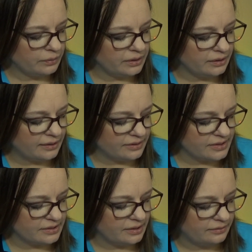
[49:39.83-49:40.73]
what the
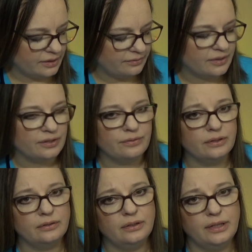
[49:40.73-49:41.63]
levels of the
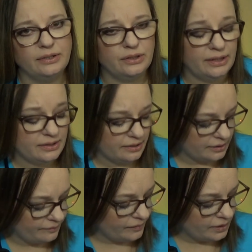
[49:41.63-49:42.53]
different electrolytes
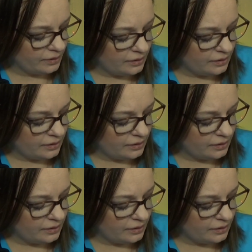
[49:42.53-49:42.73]
are.